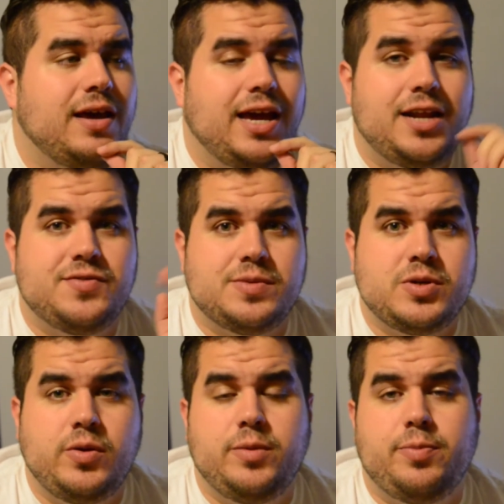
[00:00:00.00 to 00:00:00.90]
and I've
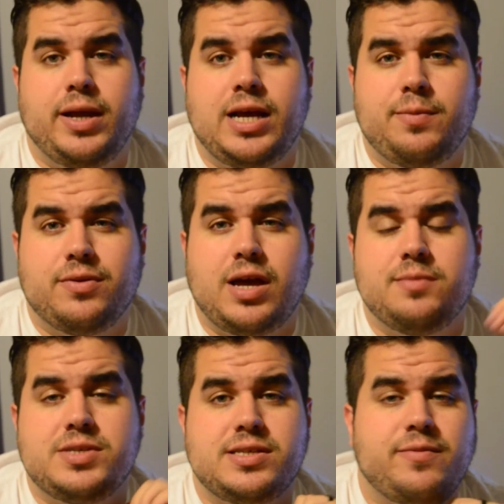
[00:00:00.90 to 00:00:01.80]
subsequently played a couple
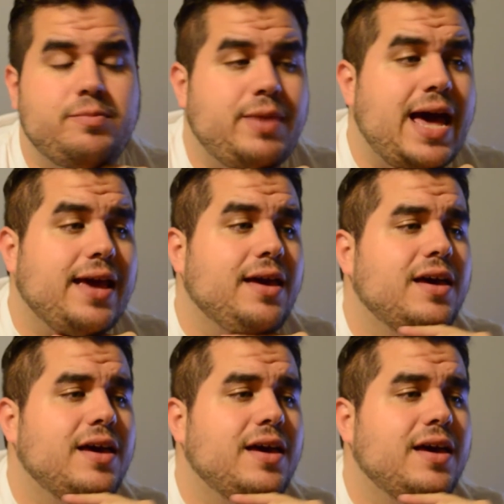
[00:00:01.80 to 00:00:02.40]
times since I've been back.